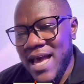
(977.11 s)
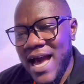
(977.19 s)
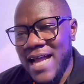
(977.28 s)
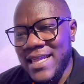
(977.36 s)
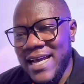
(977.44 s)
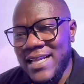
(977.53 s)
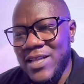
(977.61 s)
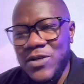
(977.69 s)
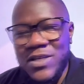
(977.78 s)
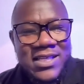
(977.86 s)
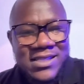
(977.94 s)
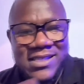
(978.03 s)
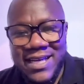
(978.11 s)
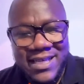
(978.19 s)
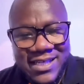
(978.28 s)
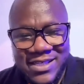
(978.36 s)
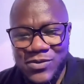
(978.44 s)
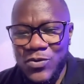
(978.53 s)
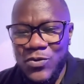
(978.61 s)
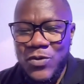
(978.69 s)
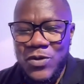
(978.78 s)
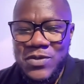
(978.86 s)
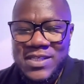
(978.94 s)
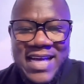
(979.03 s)
and then there were these ladies who we
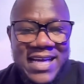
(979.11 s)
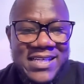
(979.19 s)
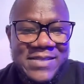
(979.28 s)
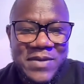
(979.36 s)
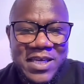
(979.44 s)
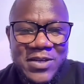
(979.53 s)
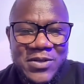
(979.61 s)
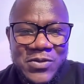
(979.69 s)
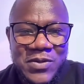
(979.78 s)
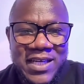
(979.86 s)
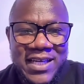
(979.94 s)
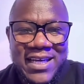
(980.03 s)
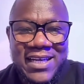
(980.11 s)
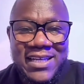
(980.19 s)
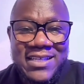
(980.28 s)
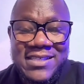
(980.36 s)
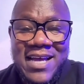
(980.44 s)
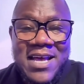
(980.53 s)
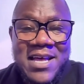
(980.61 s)
would start speaking to in English,